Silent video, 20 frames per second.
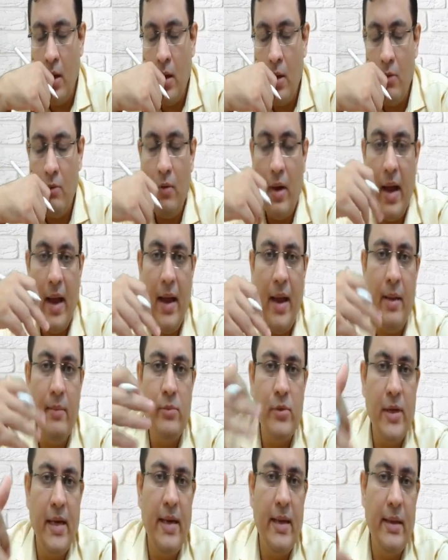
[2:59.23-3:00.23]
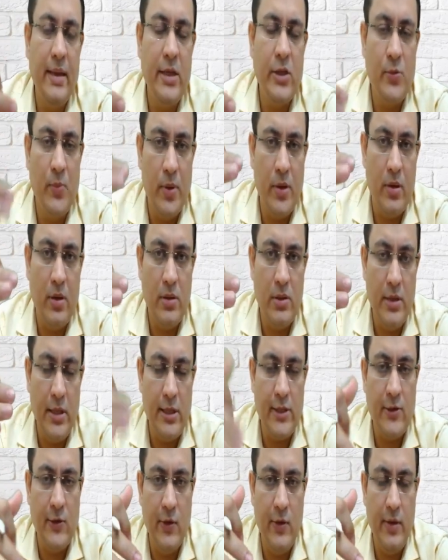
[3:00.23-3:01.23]
Why I am saying this? Because
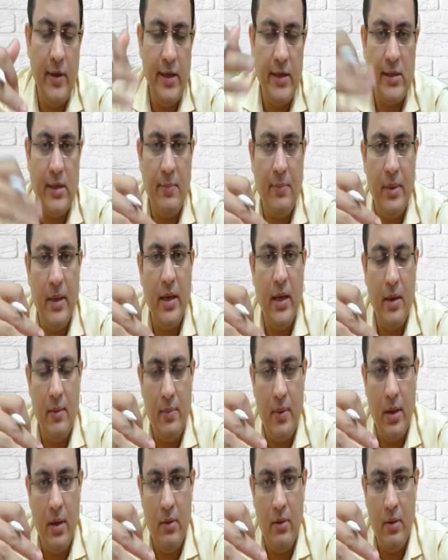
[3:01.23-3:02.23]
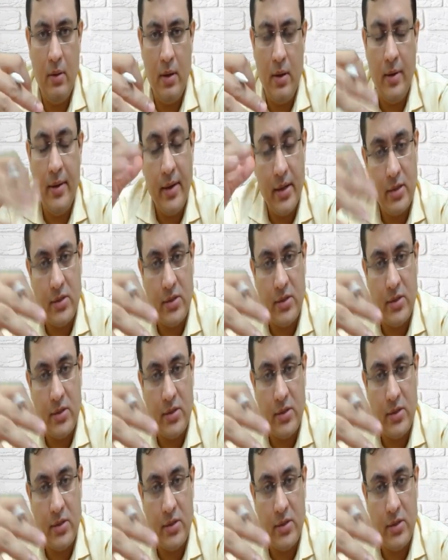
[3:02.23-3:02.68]
this theory is applicable under